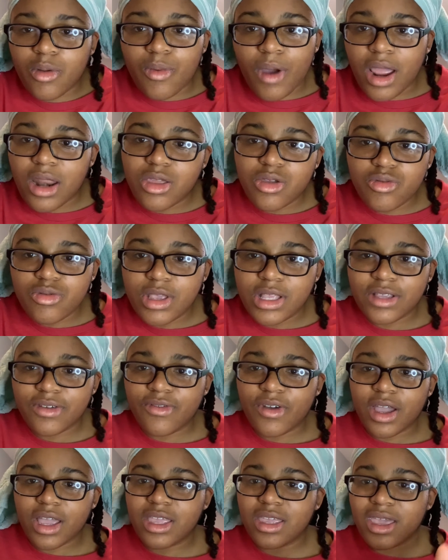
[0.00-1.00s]
why do you need to
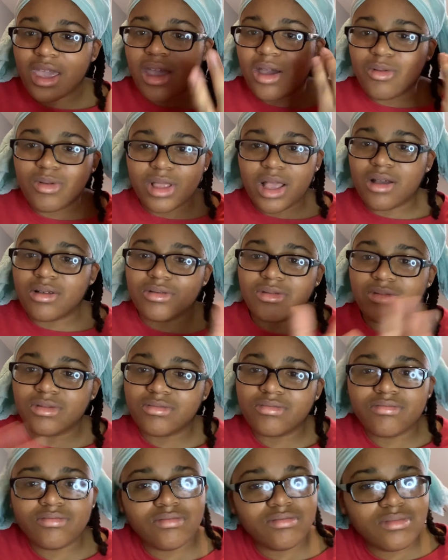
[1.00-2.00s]
fucking yell without
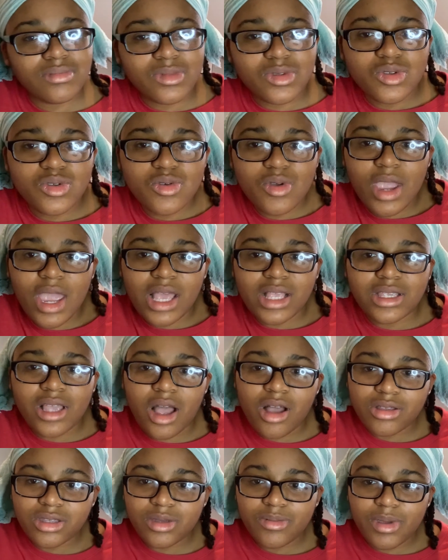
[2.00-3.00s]
you can't
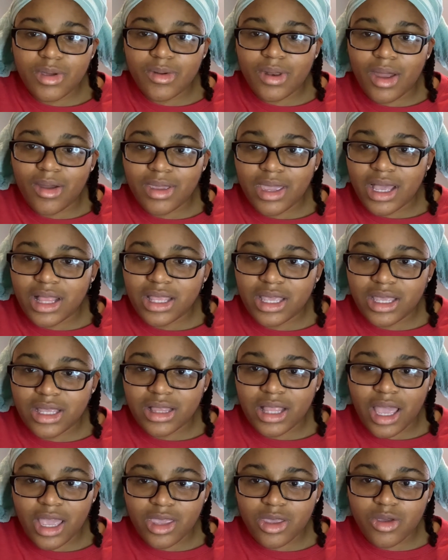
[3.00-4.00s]
talk to me without yelling.
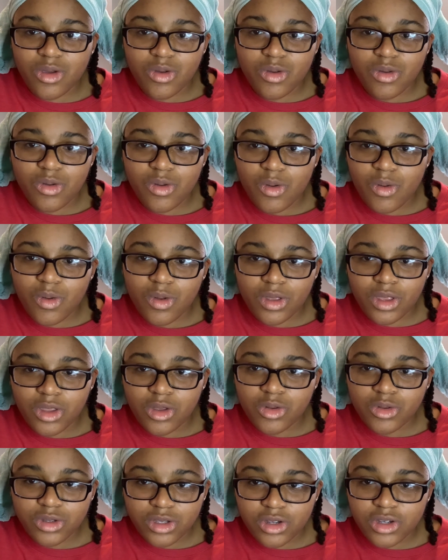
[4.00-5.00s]
Like you, you,
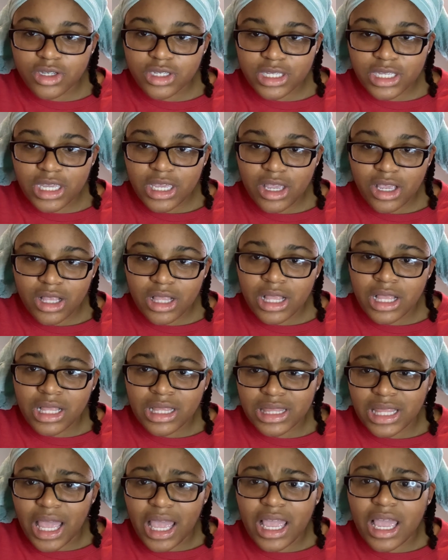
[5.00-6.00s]
you seriously,
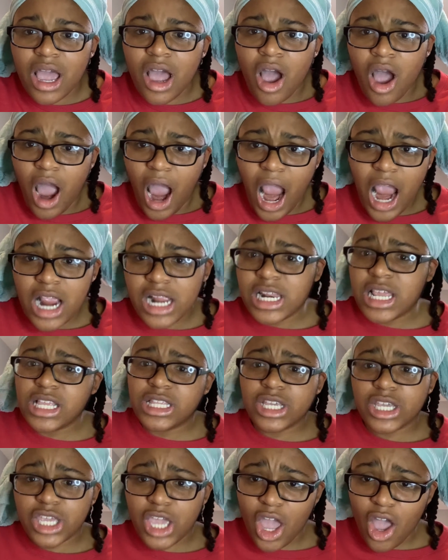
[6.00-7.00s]
like I need
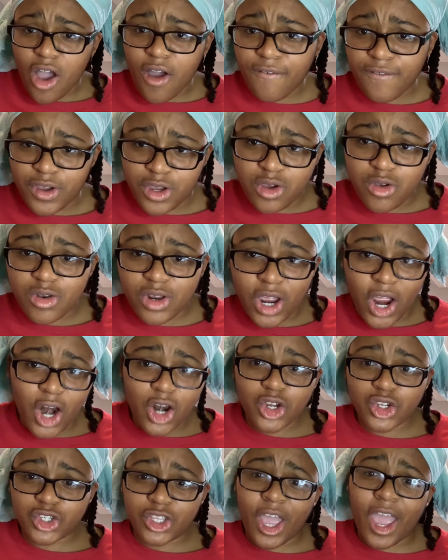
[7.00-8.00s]
to yell for you to
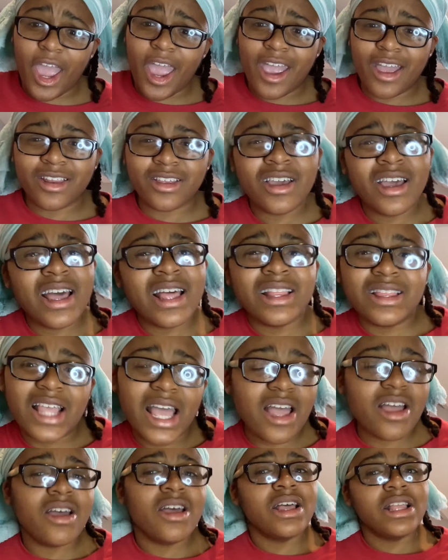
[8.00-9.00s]
understand.
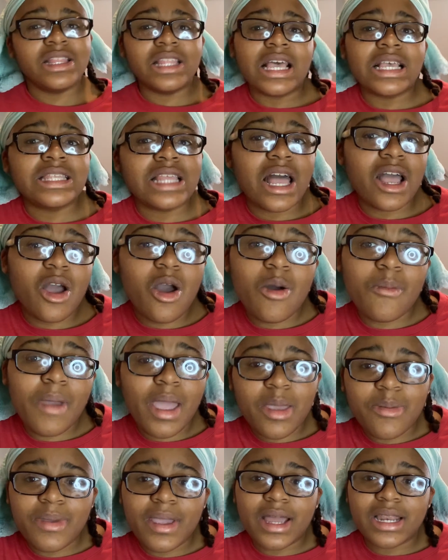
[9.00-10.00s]
That that's not gonna
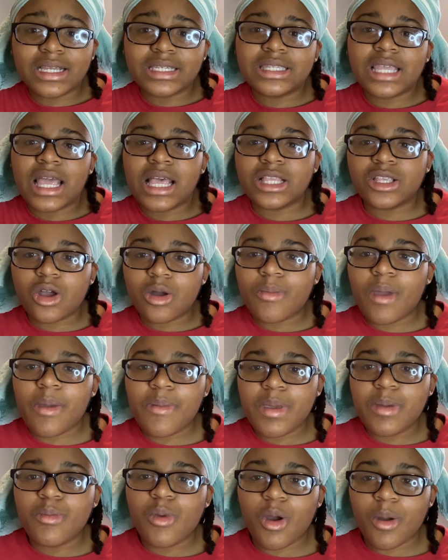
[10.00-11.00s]
make me understand. It's gonna make
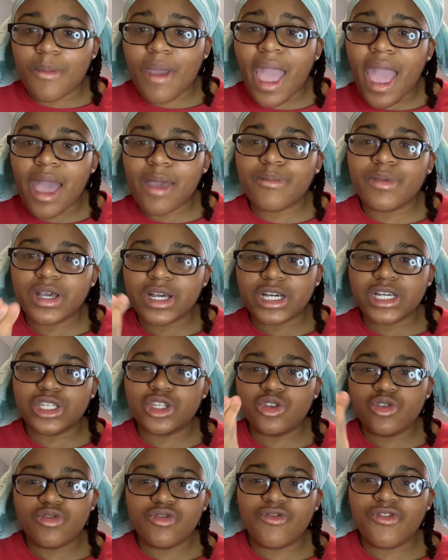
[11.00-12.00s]
me more mad because
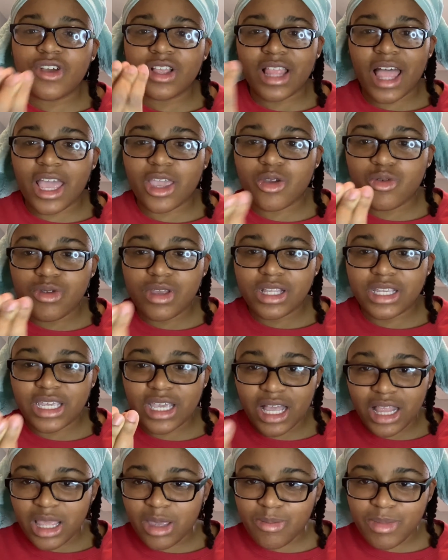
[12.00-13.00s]
you feel like you need to
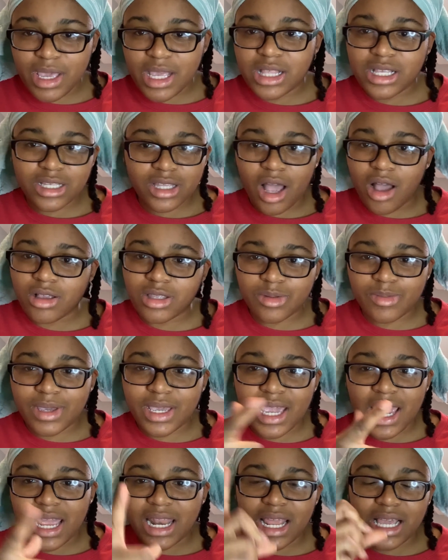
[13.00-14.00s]
yell at me to talk to
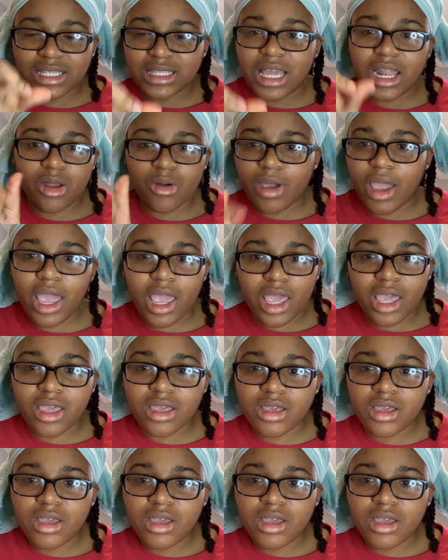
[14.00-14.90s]
me, and that's not okay.